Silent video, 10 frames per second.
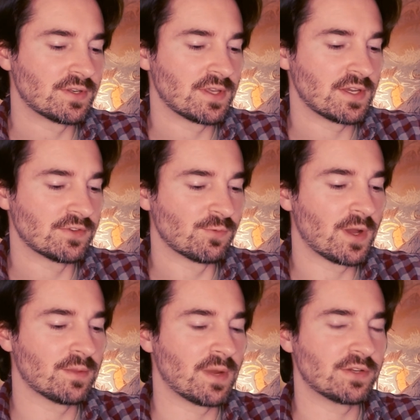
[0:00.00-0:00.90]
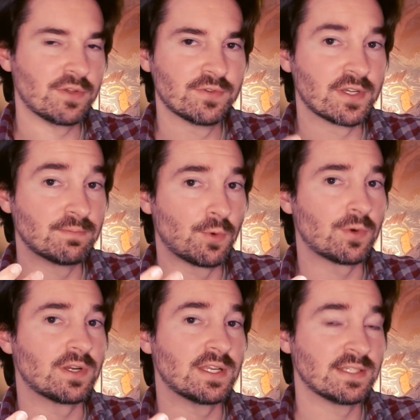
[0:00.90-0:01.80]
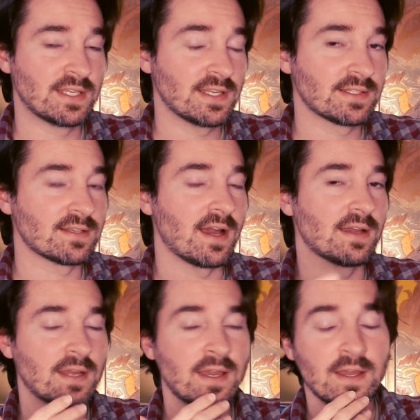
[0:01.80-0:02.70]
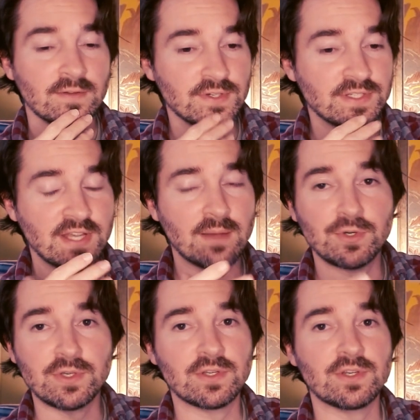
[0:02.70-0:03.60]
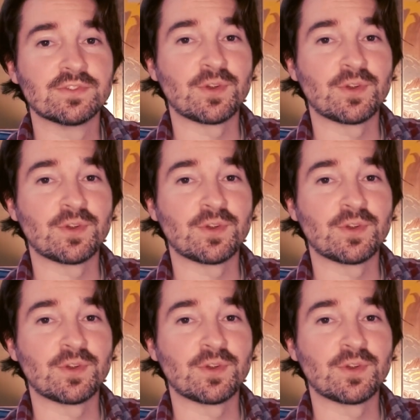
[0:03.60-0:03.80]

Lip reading: think as well about using more intense light. For example, you could use a